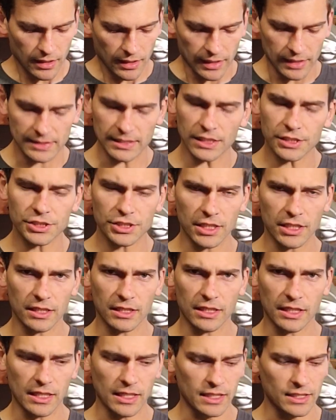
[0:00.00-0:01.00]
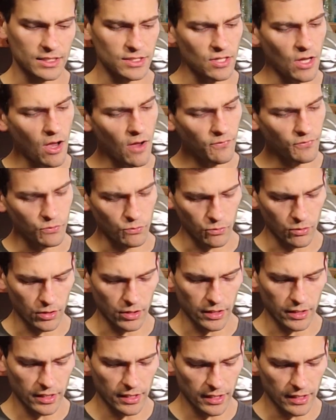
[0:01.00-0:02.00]
Essentially, in the
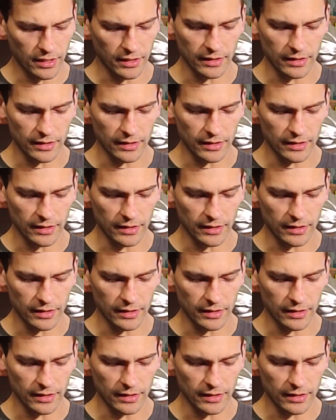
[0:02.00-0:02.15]
softwood,